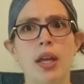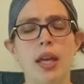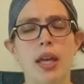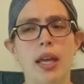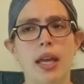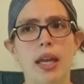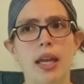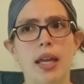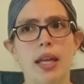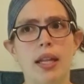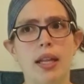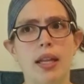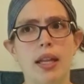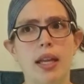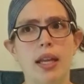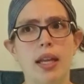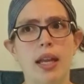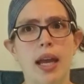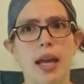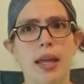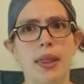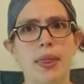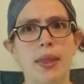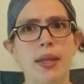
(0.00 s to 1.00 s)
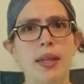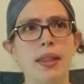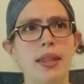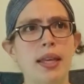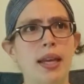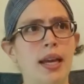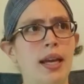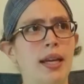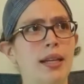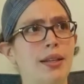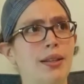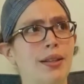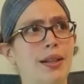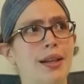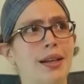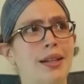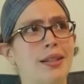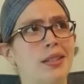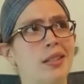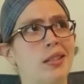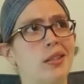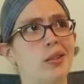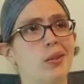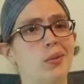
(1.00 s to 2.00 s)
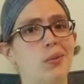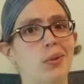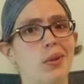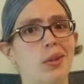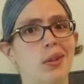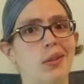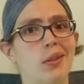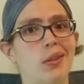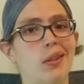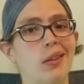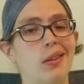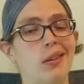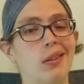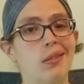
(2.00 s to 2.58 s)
And like I think that had a lot to do with